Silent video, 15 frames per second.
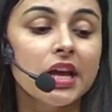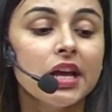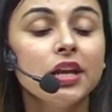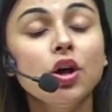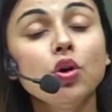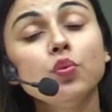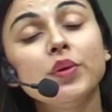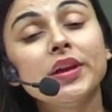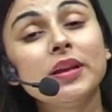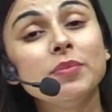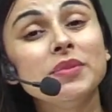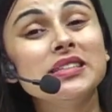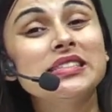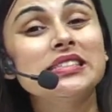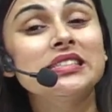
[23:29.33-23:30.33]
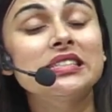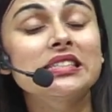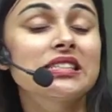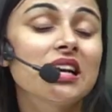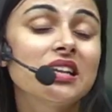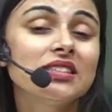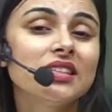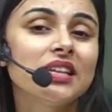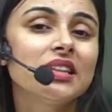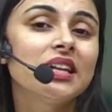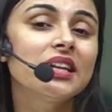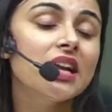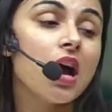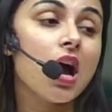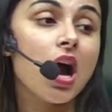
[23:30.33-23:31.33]
Now we'll be discussing
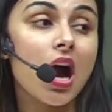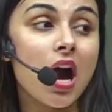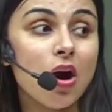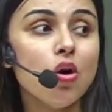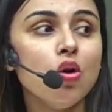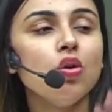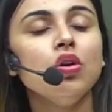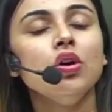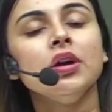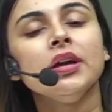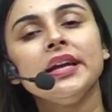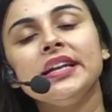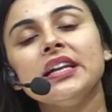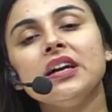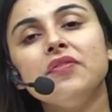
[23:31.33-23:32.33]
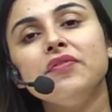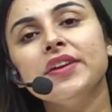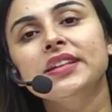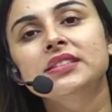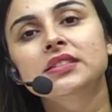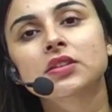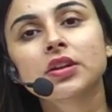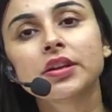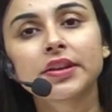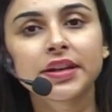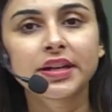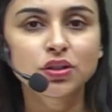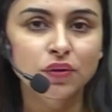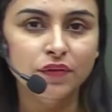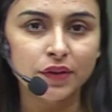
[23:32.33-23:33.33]
that how it affects the
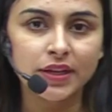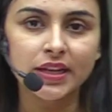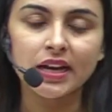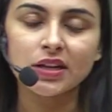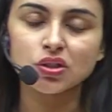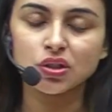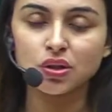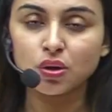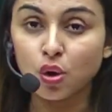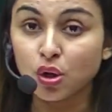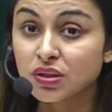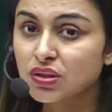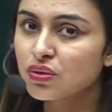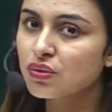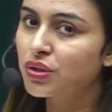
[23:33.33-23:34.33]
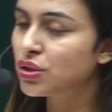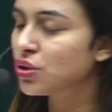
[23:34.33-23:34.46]
rate of a reaction, the concentration